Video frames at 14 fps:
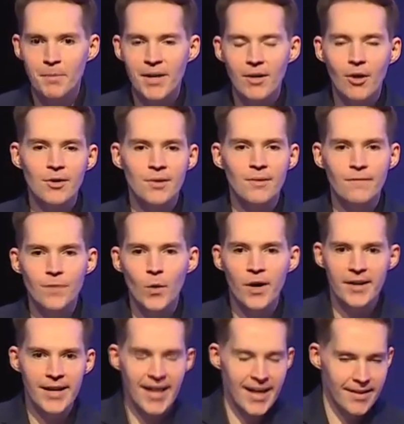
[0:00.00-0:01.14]
but also for
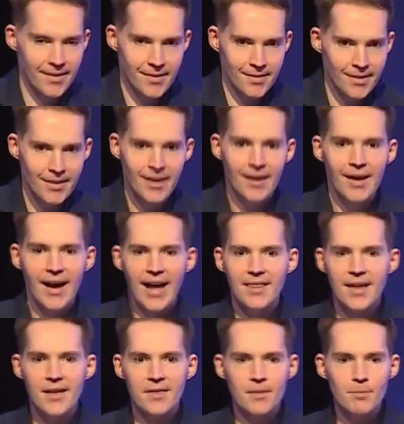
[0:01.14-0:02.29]
our kids. I think it's